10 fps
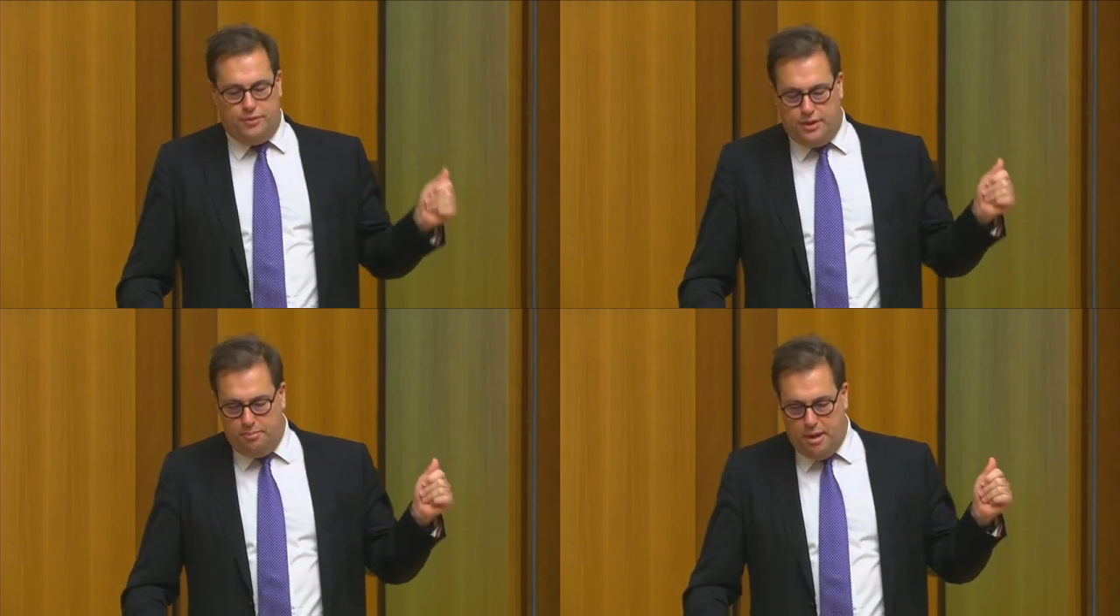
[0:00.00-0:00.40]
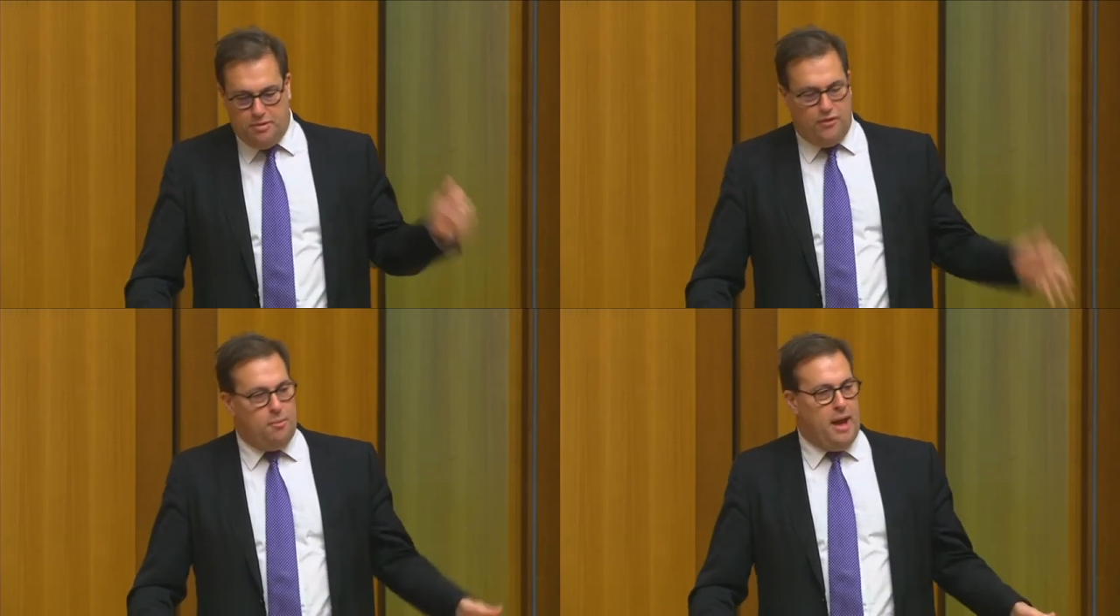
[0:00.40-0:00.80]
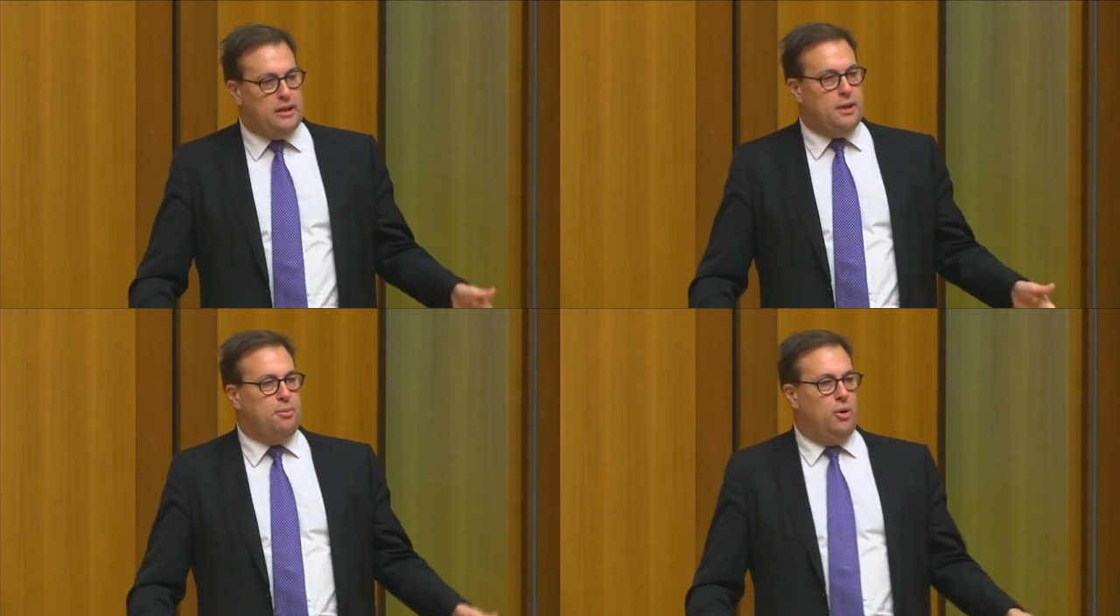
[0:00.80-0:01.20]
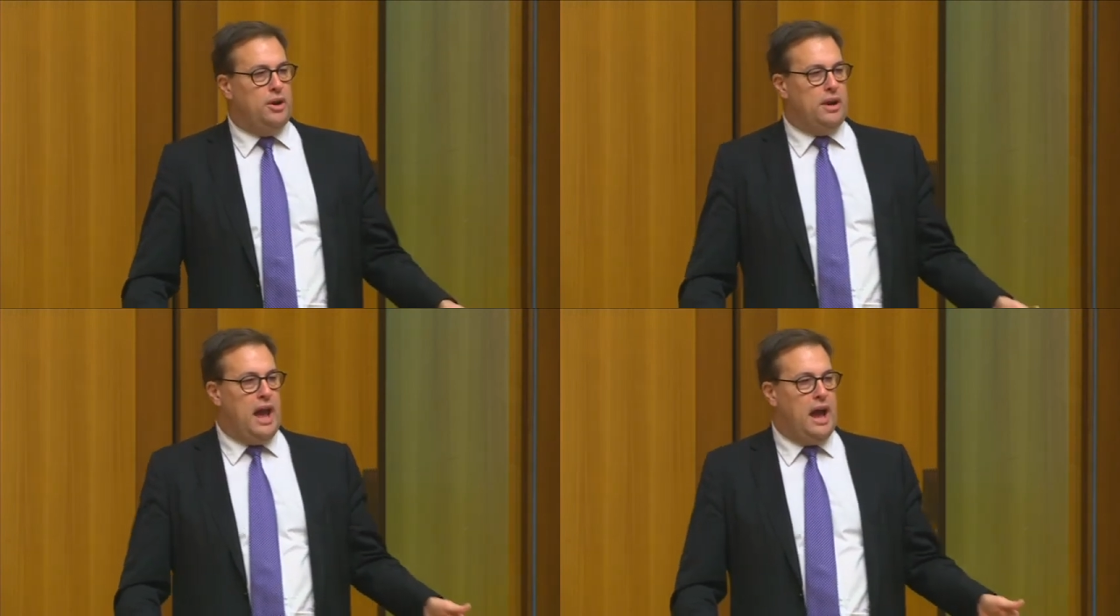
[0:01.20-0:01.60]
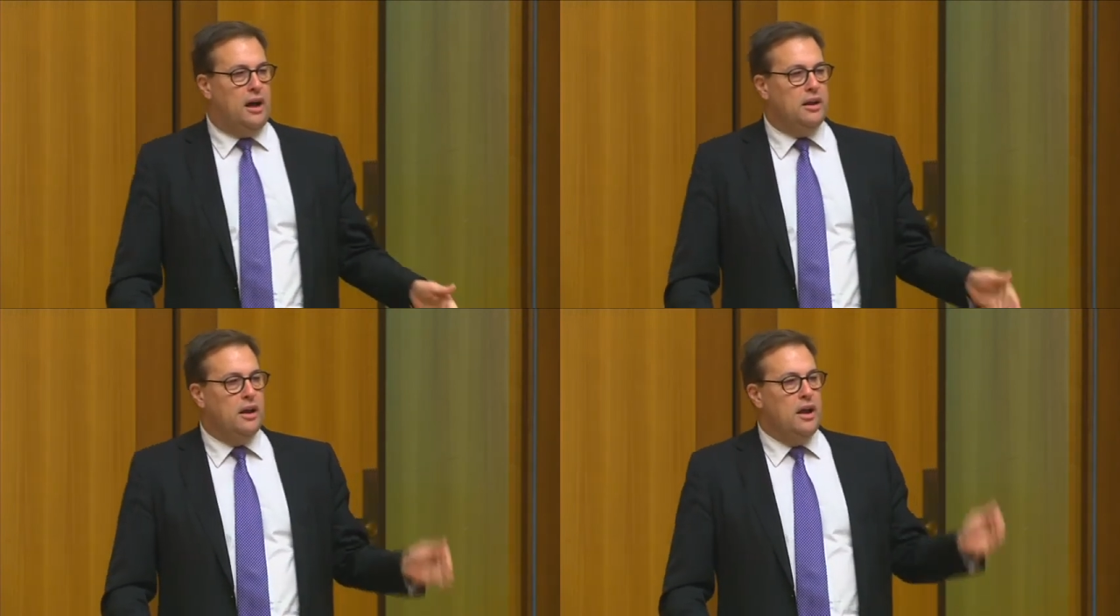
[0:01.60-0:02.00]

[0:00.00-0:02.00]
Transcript: the member for Mallee pointed out,